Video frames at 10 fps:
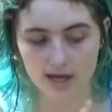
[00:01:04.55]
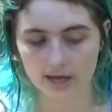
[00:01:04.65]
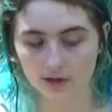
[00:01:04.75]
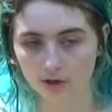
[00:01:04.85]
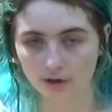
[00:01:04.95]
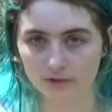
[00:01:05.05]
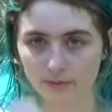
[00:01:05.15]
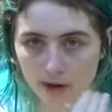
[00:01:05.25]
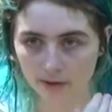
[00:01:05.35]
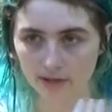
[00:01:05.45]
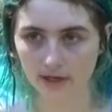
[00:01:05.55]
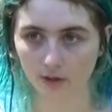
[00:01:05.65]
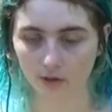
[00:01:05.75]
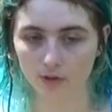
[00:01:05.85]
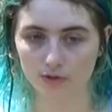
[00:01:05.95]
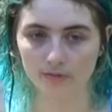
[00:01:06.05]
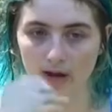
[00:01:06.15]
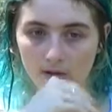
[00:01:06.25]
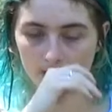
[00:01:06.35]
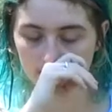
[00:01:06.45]
it curls around it and grows
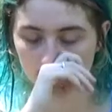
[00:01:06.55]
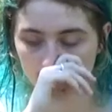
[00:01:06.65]
around it.